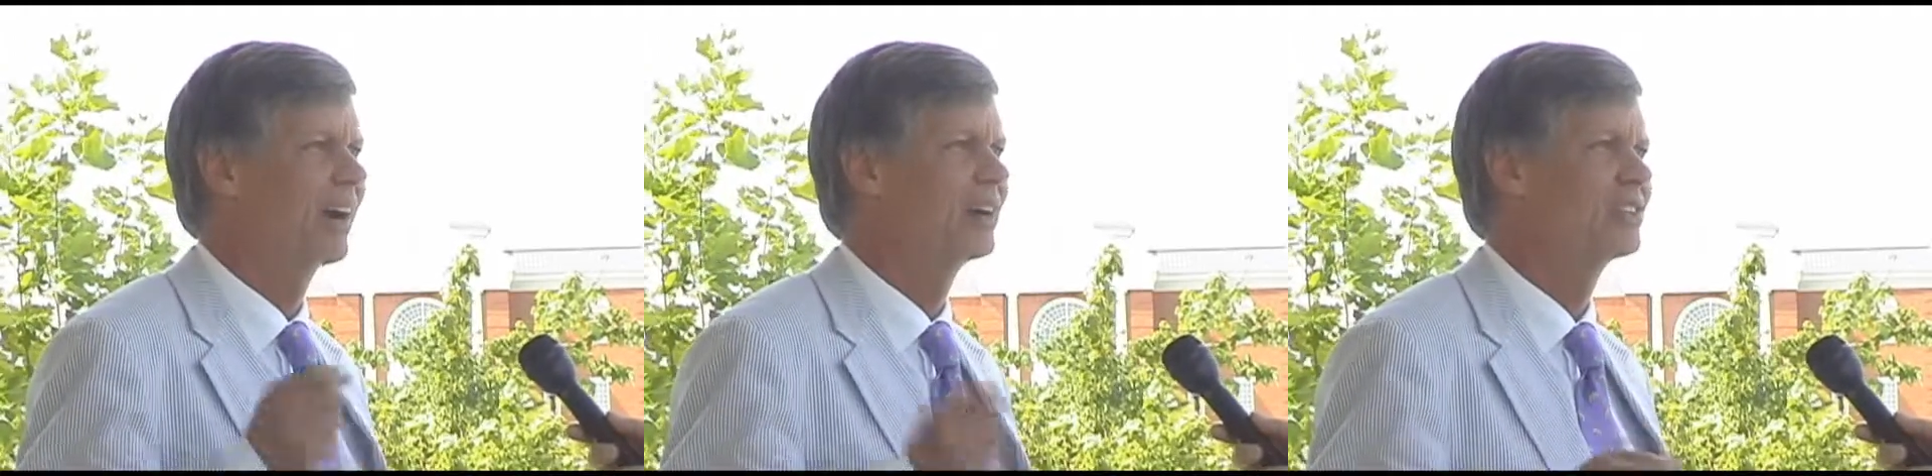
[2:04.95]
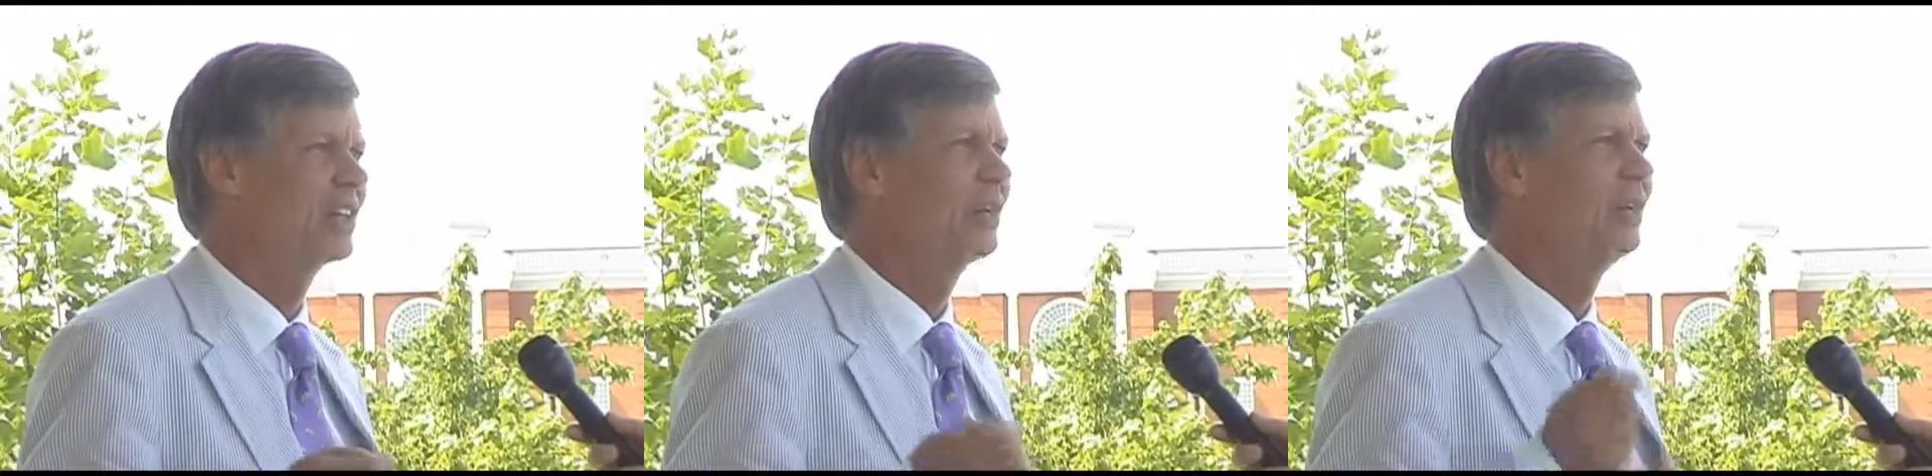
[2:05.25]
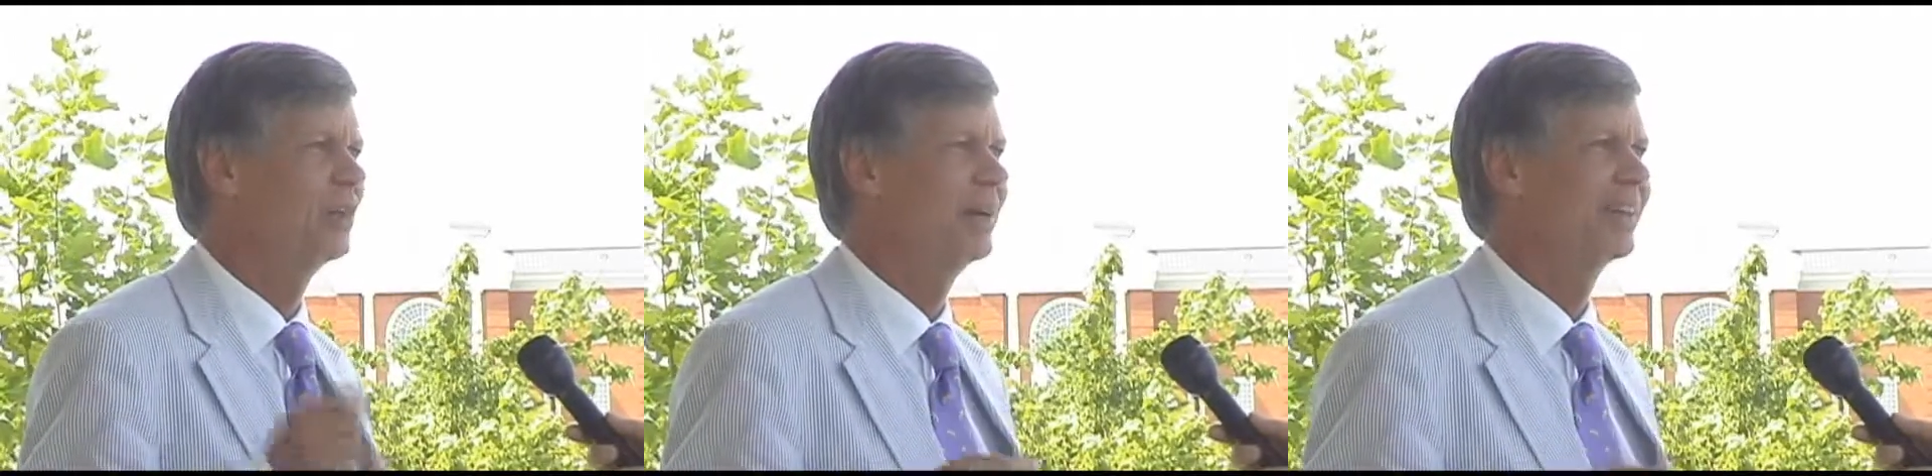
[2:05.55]
Our city
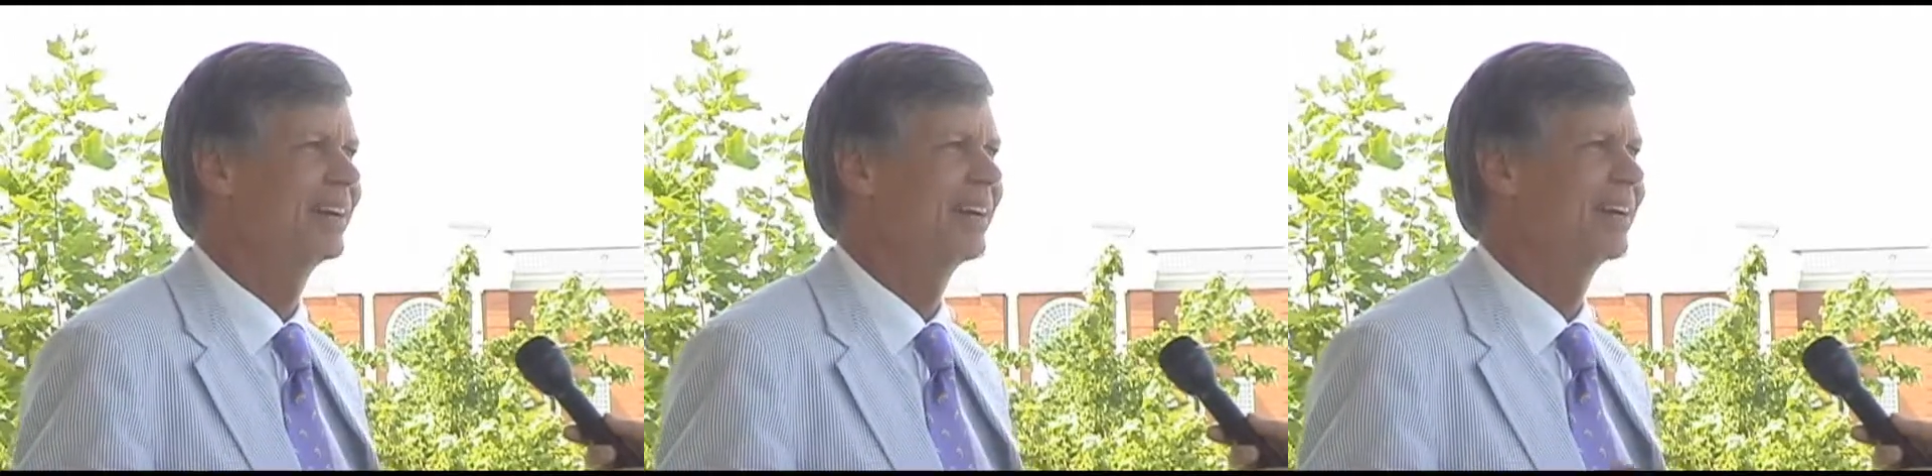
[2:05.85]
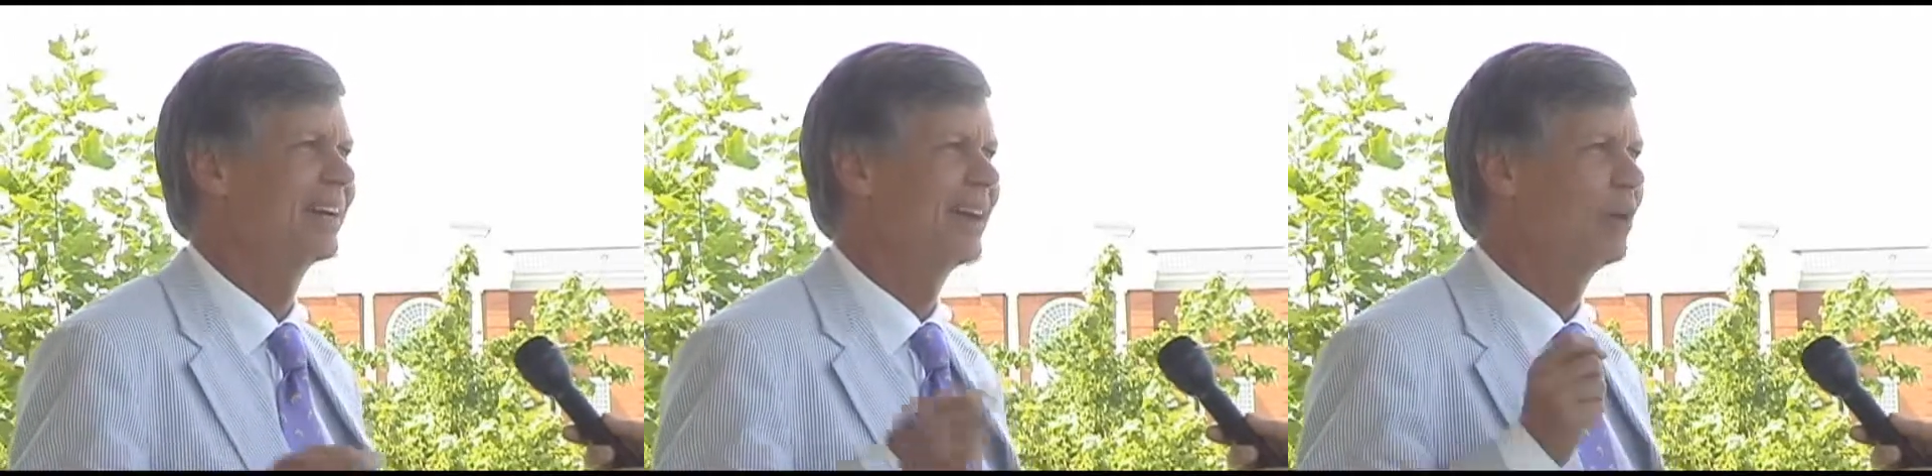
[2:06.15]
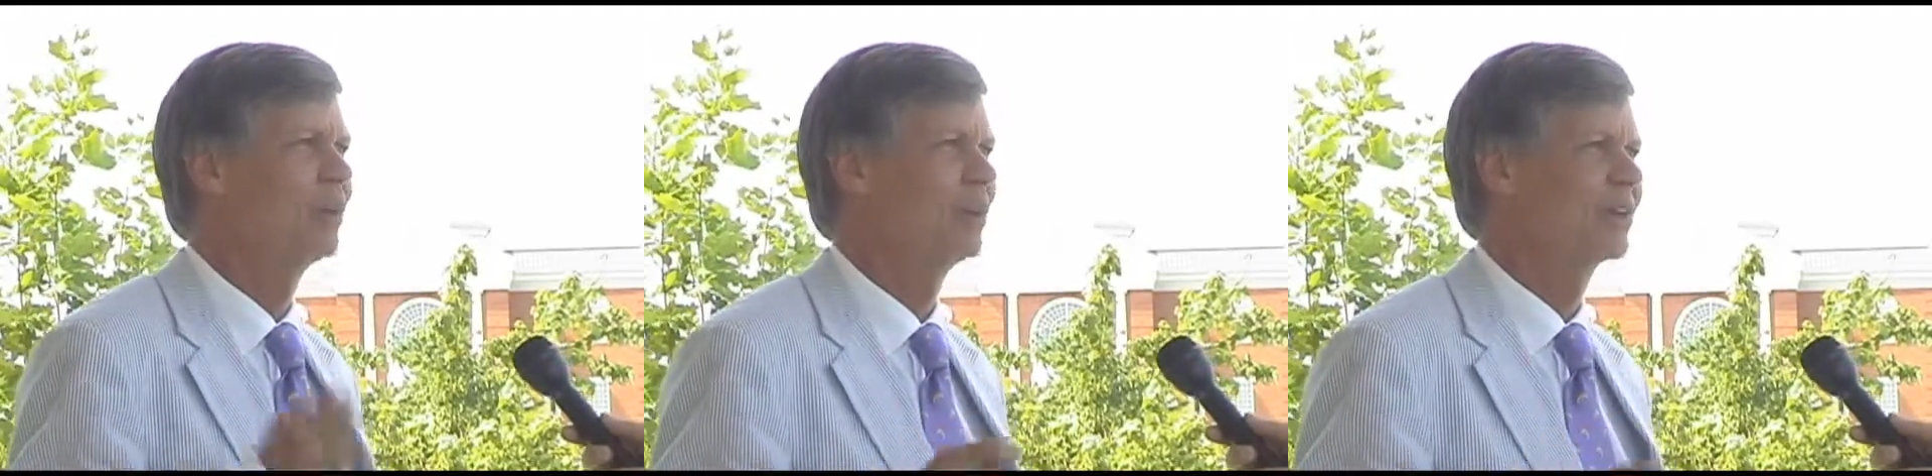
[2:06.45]
will be there, and I
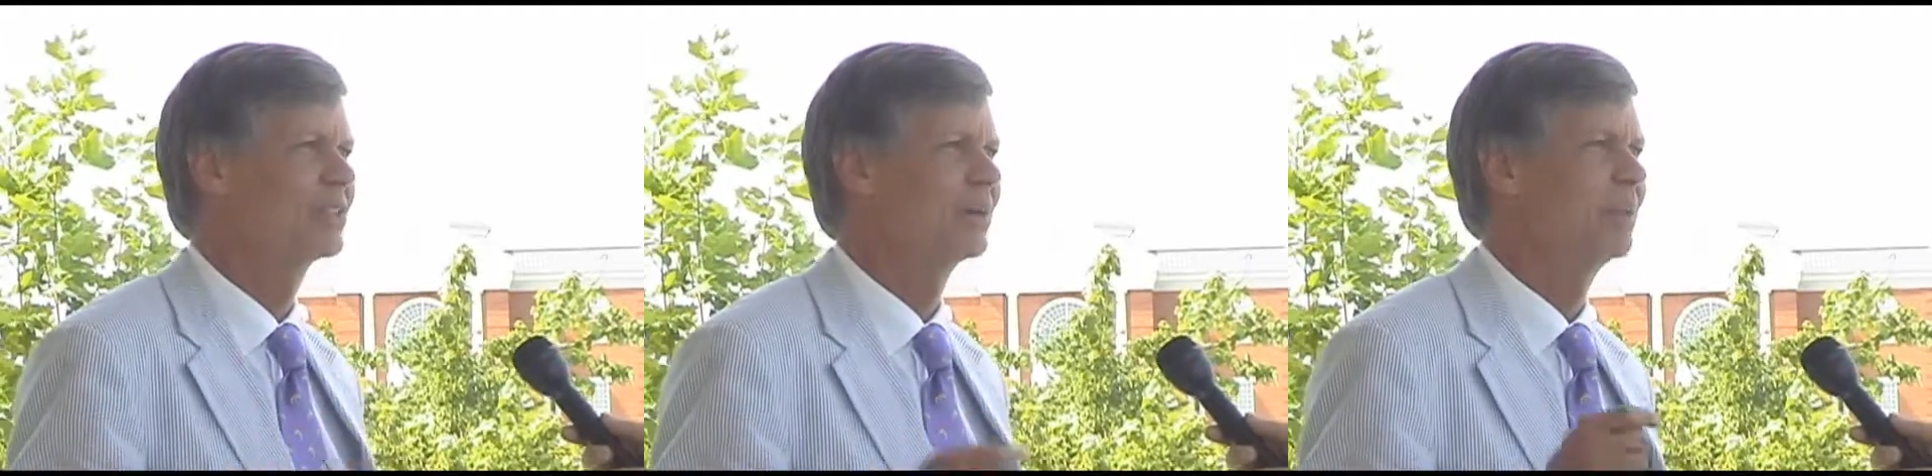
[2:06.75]
will personally